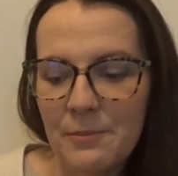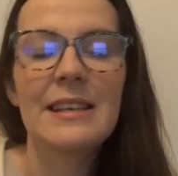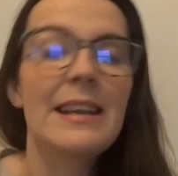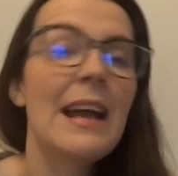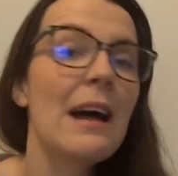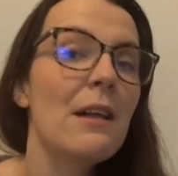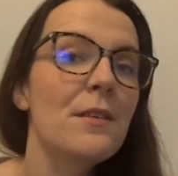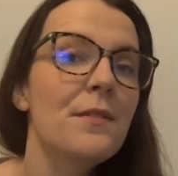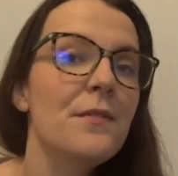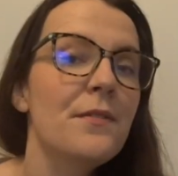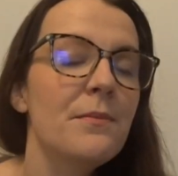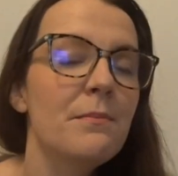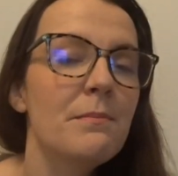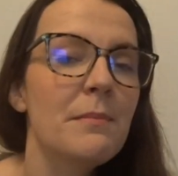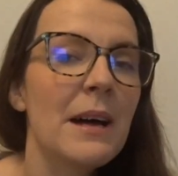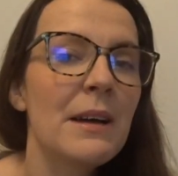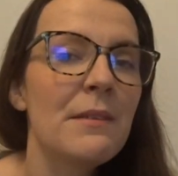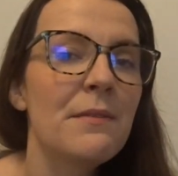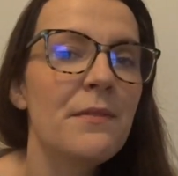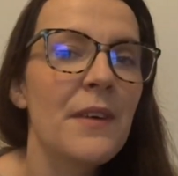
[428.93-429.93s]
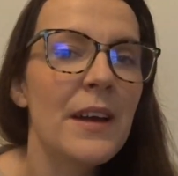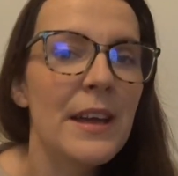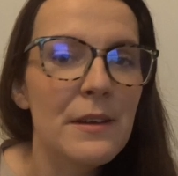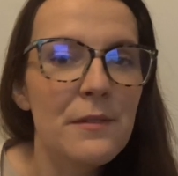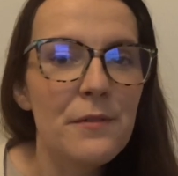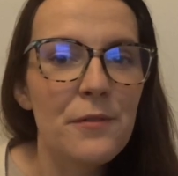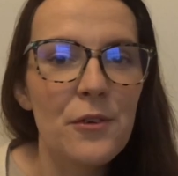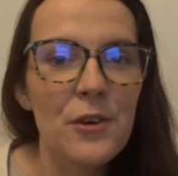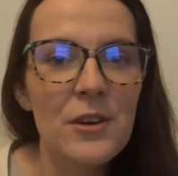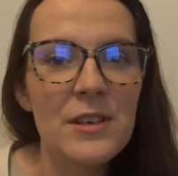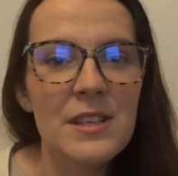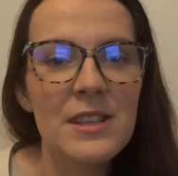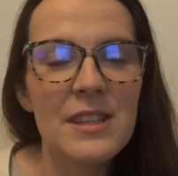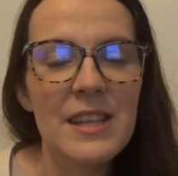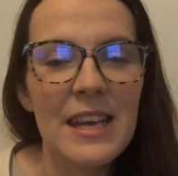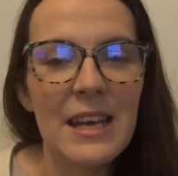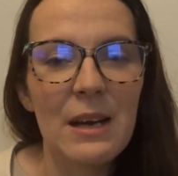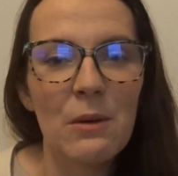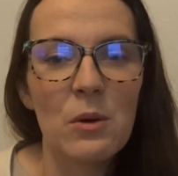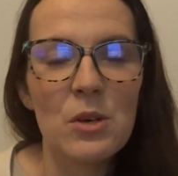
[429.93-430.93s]
Now, my favourite
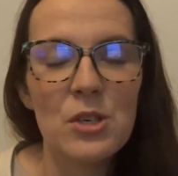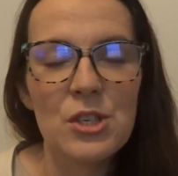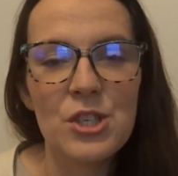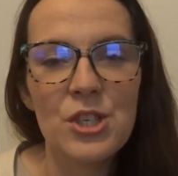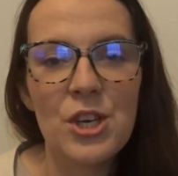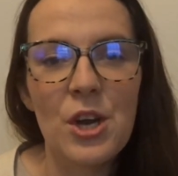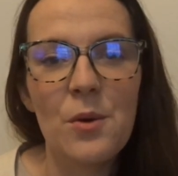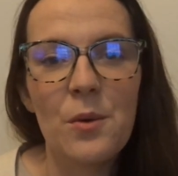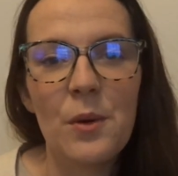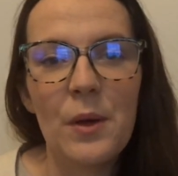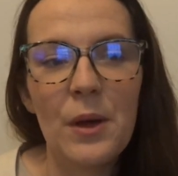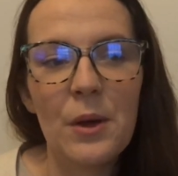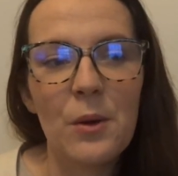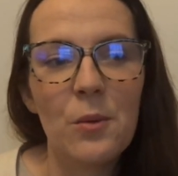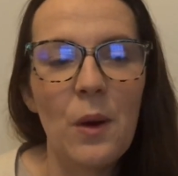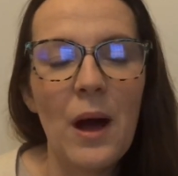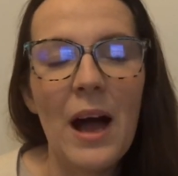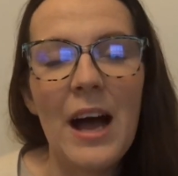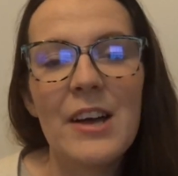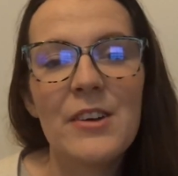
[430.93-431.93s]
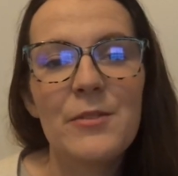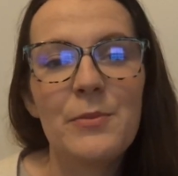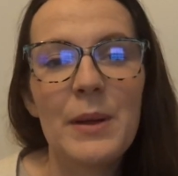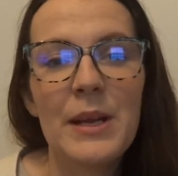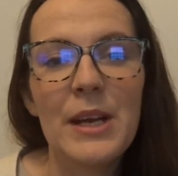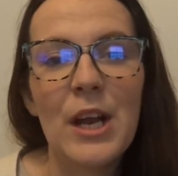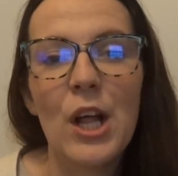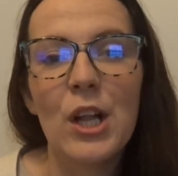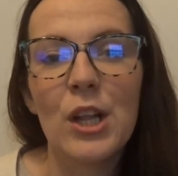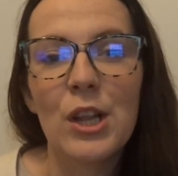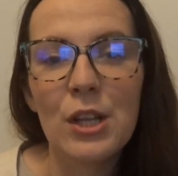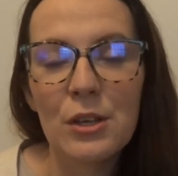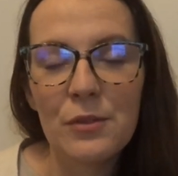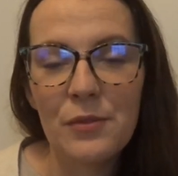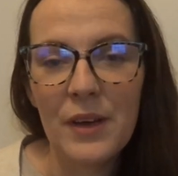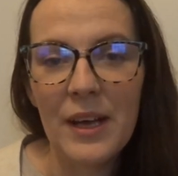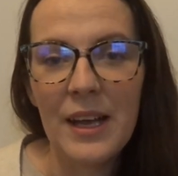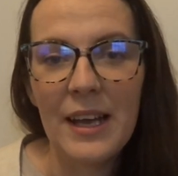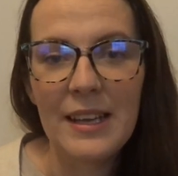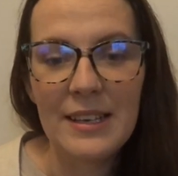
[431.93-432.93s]
thing I want to show you, what I've been
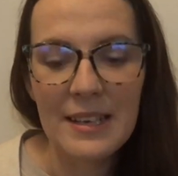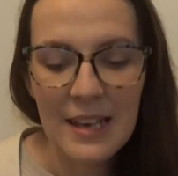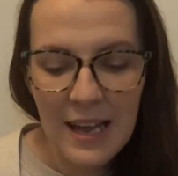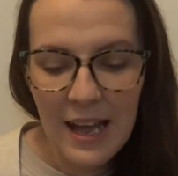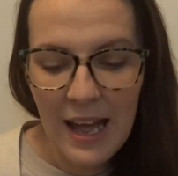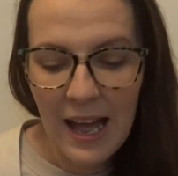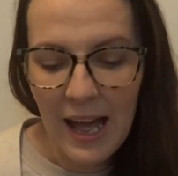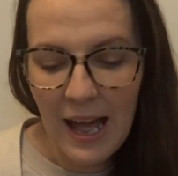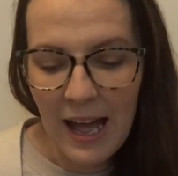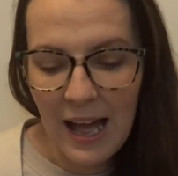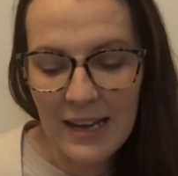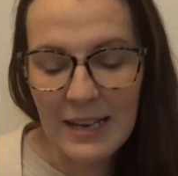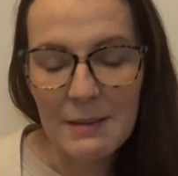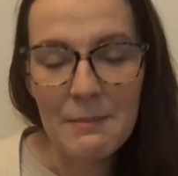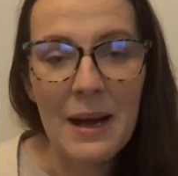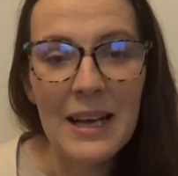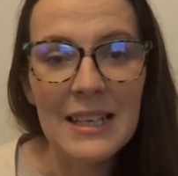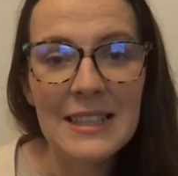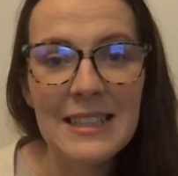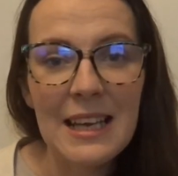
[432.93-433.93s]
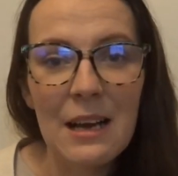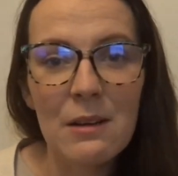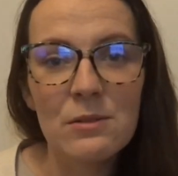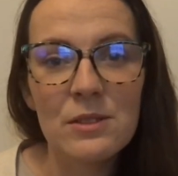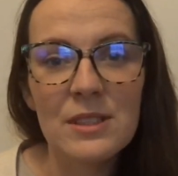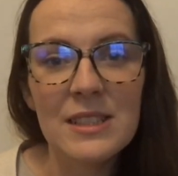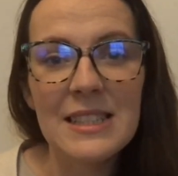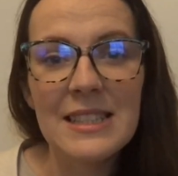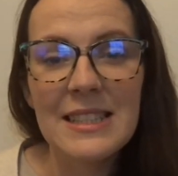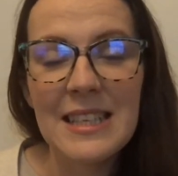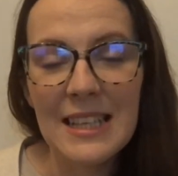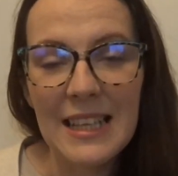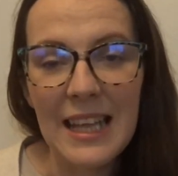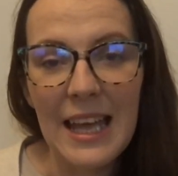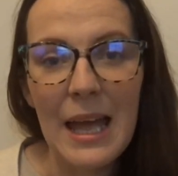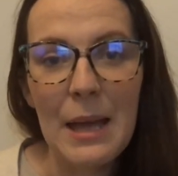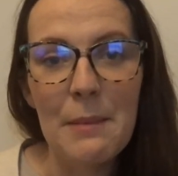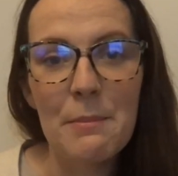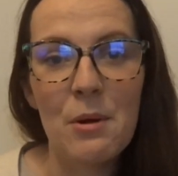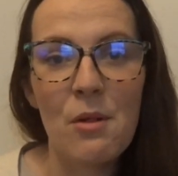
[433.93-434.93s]
loving, and it might sound
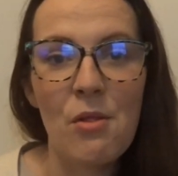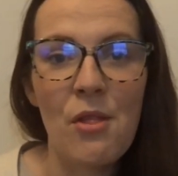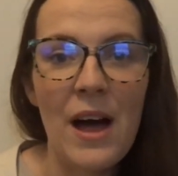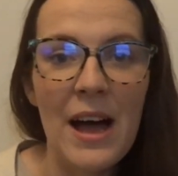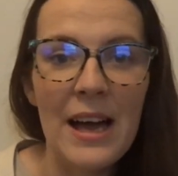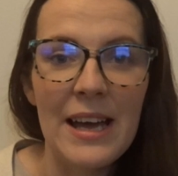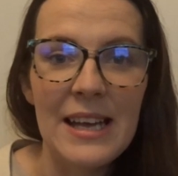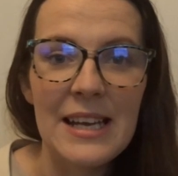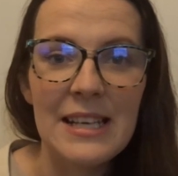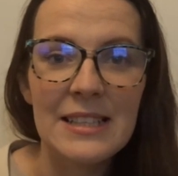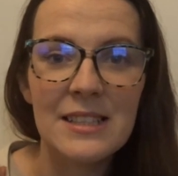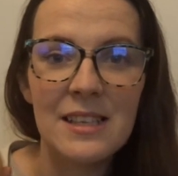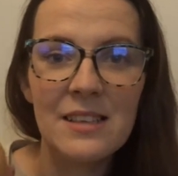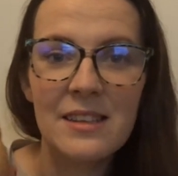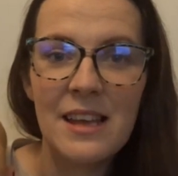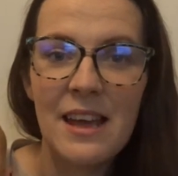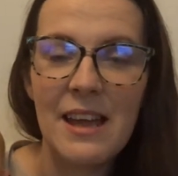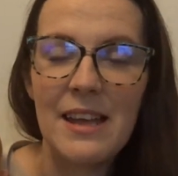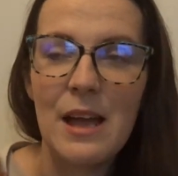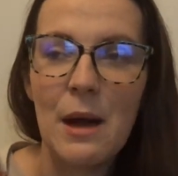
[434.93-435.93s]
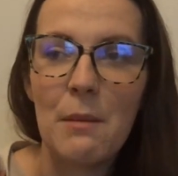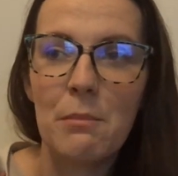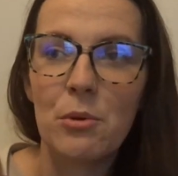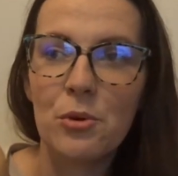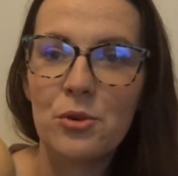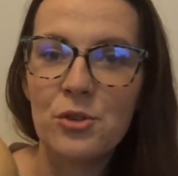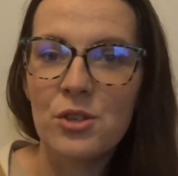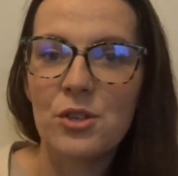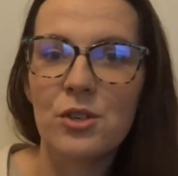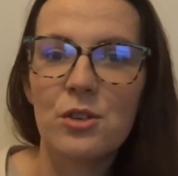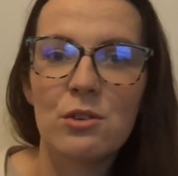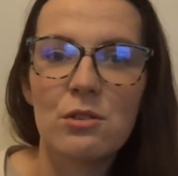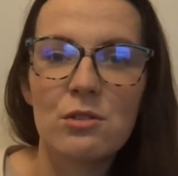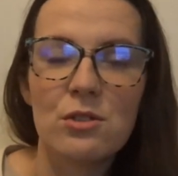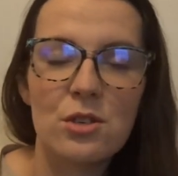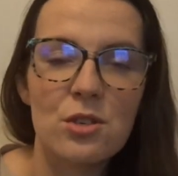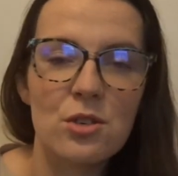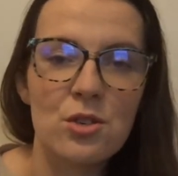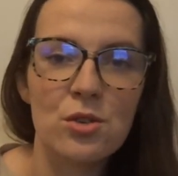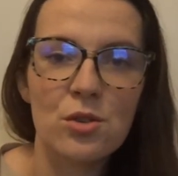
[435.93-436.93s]
silly, but that is the
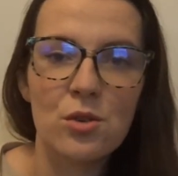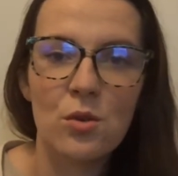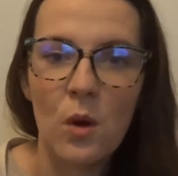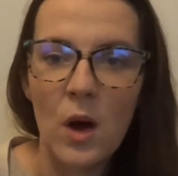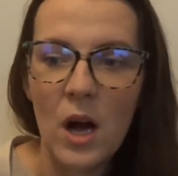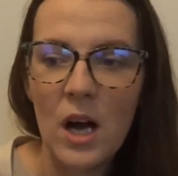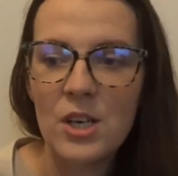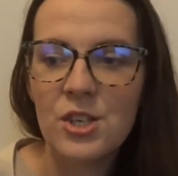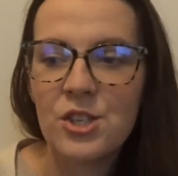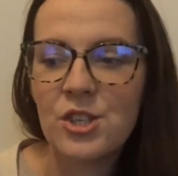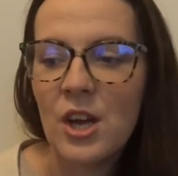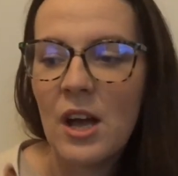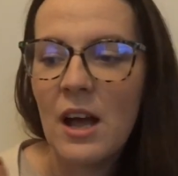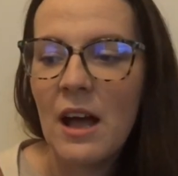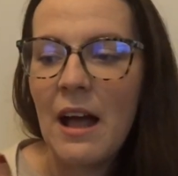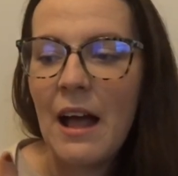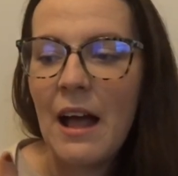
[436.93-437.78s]
butternut squash.